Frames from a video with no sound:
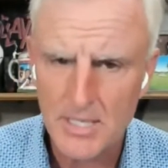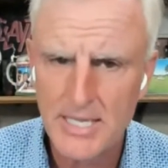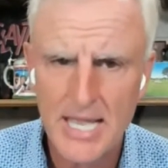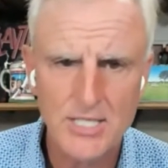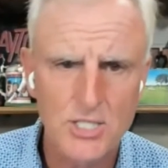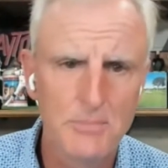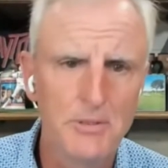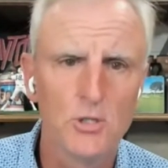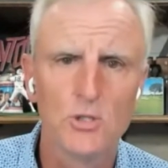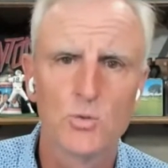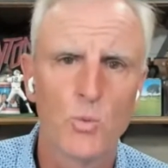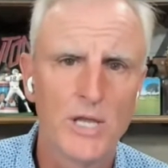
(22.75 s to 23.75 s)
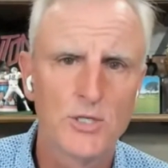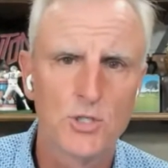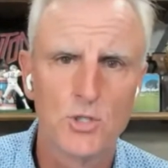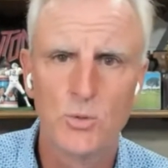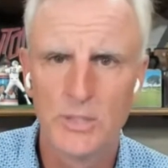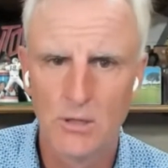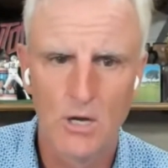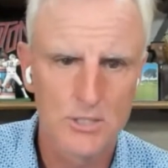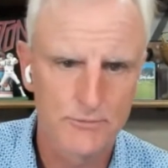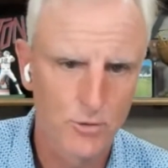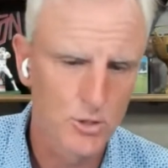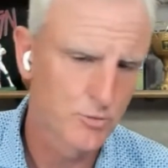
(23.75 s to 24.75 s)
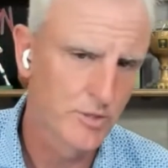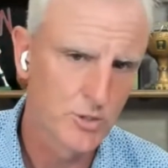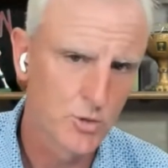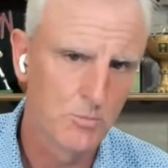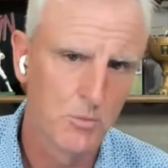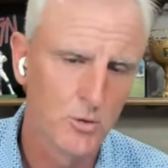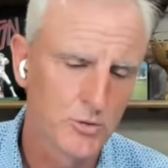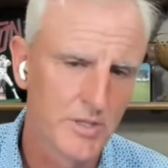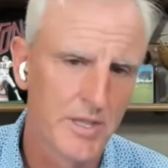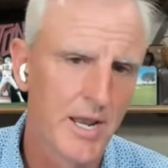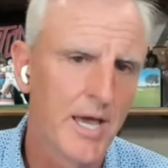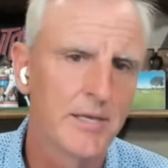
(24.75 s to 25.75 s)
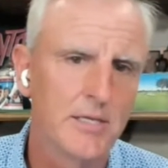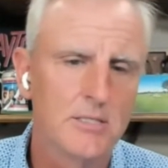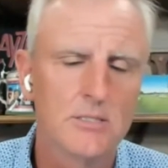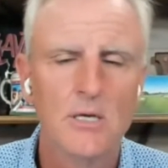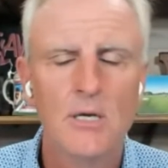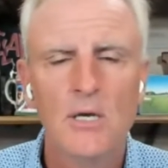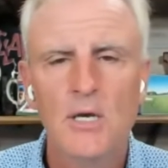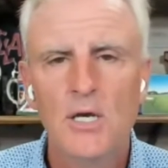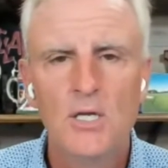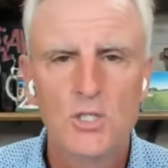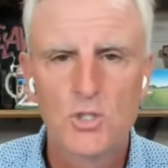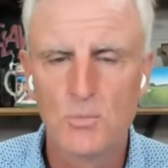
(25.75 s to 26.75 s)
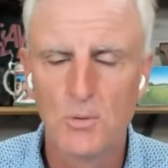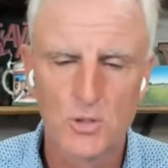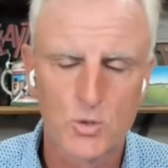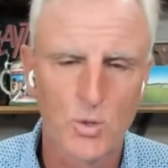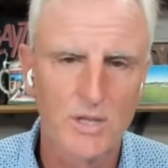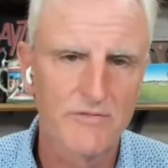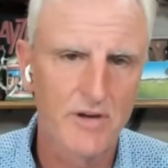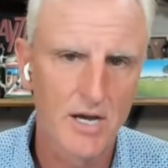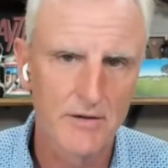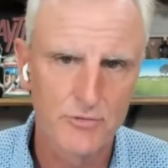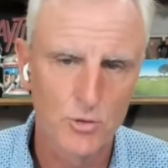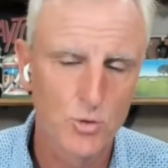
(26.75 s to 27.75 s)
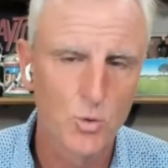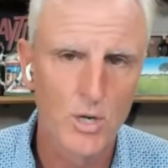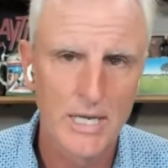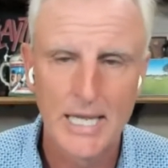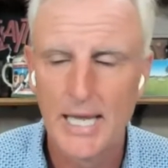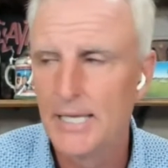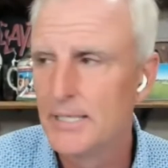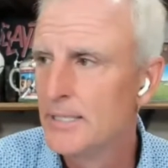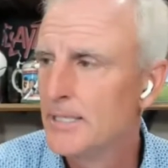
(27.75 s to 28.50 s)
Yes, the Bills went to and lost four straight Super Bowls in the 90s, Super Bowls 25 through 28.